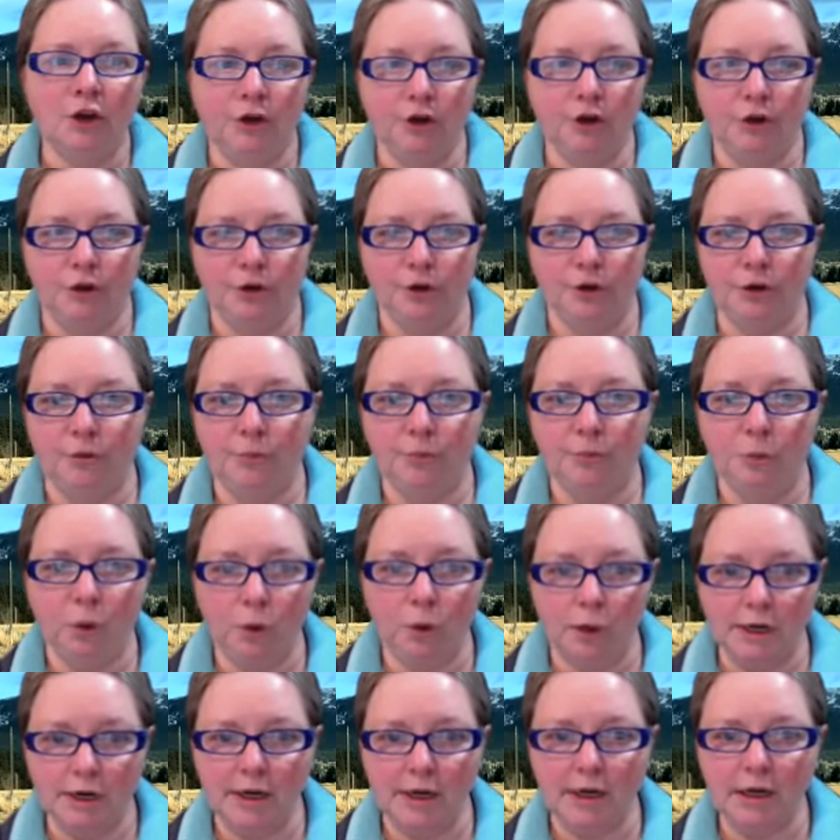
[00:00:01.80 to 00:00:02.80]
Good
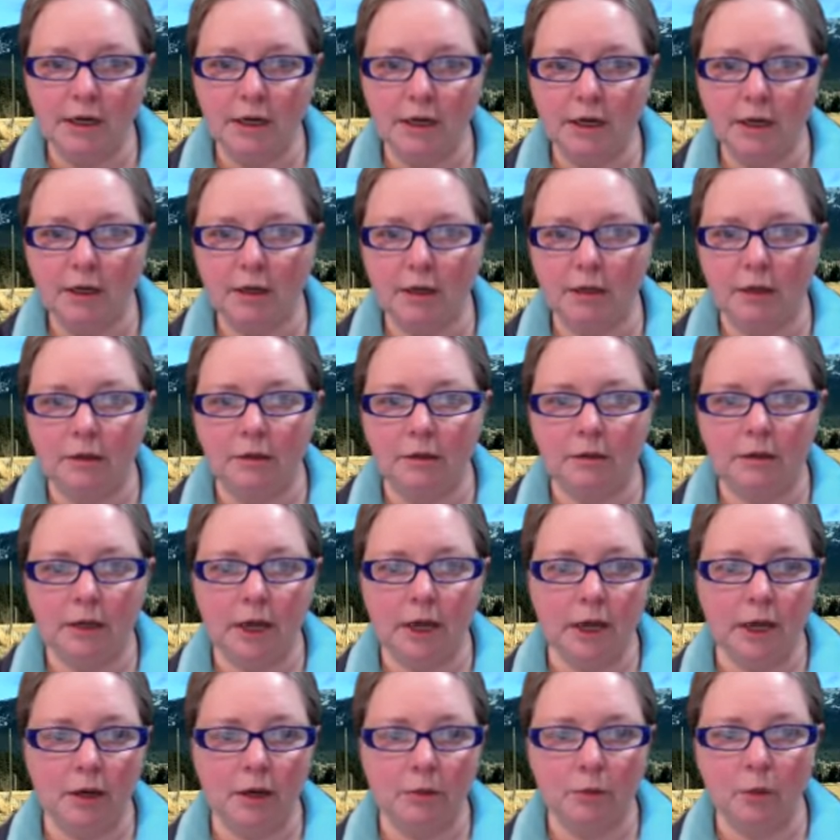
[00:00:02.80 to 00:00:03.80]
morning,
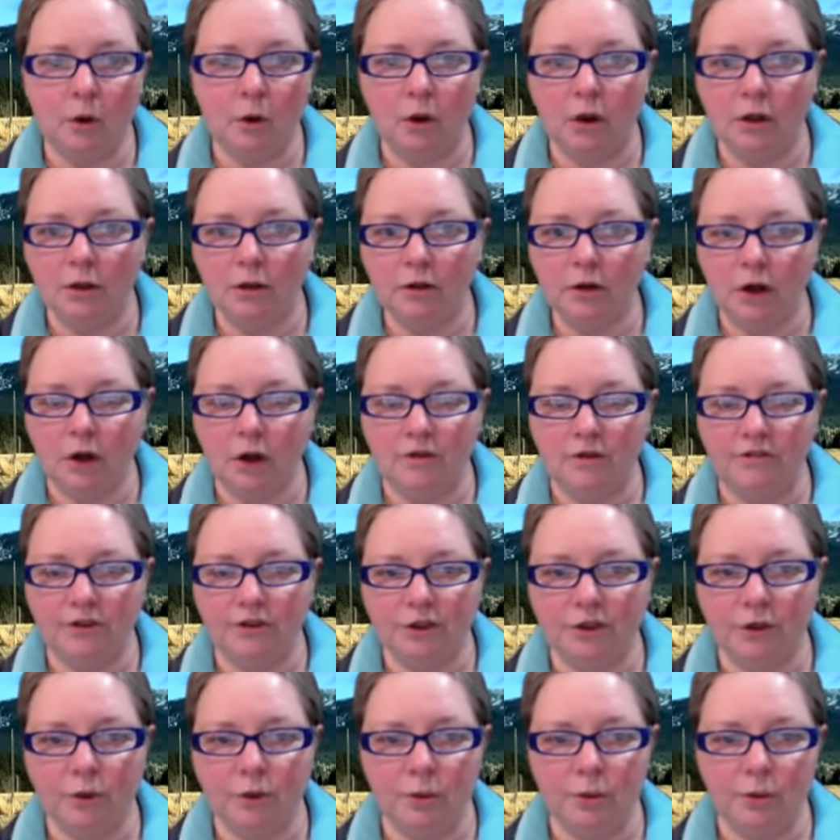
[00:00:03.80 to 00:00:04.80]
NWAL
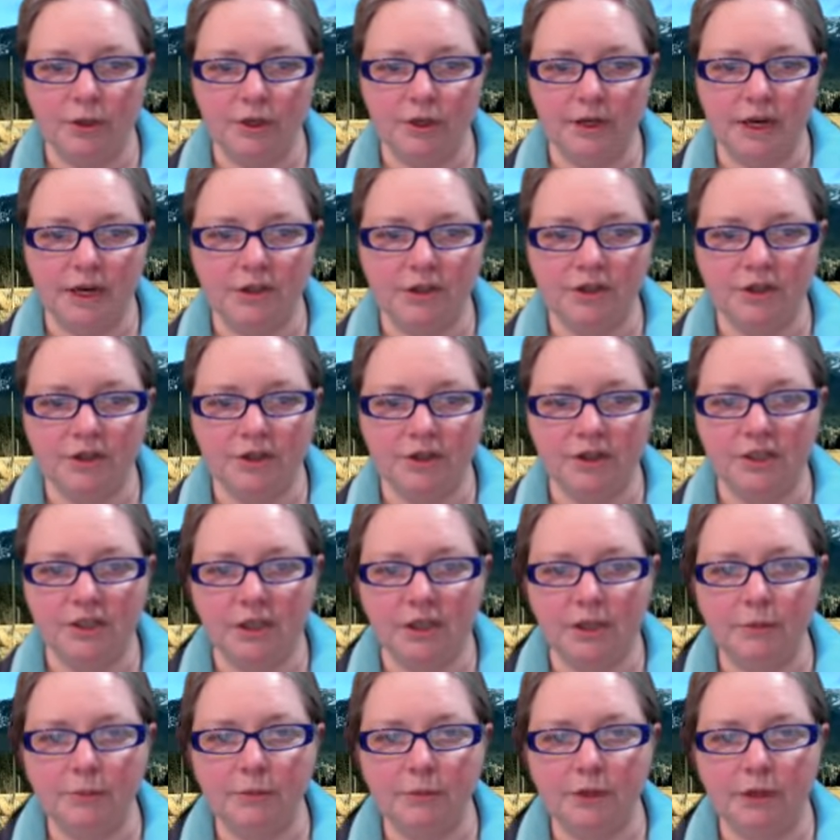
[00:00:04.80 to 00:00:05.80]
COVID coordination
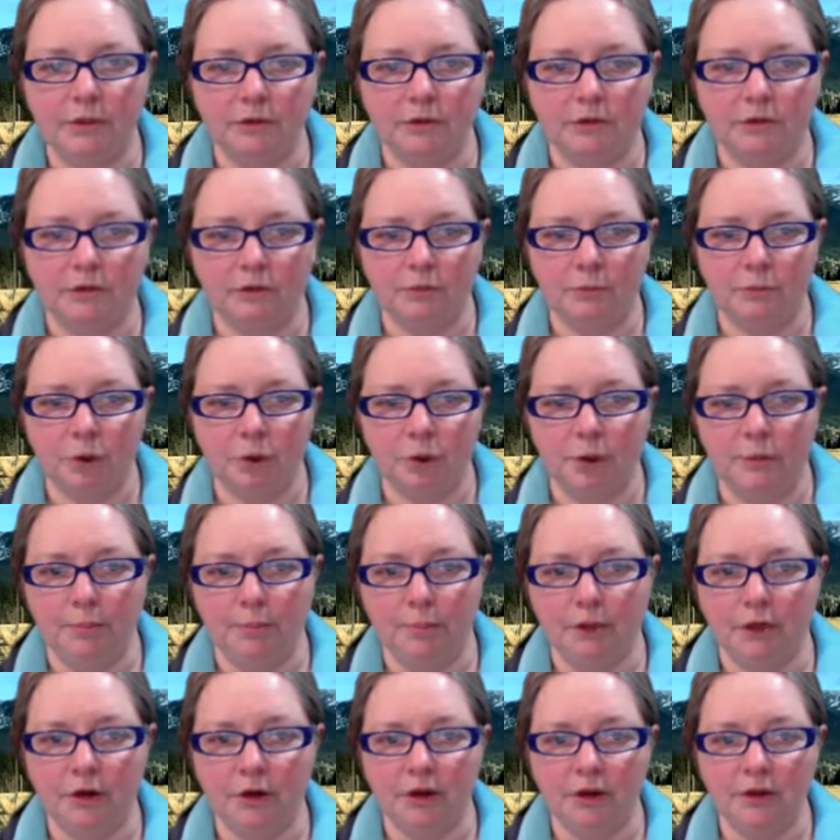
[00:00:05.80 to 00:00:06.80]
team. This is Maureen
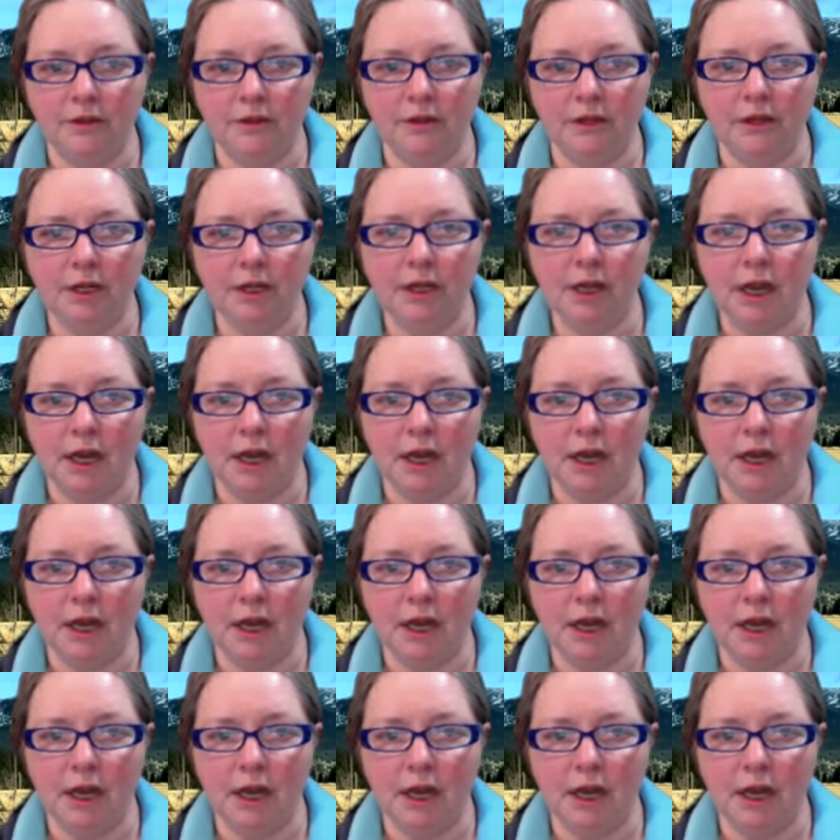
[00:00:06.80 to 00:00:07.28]
McCarthy.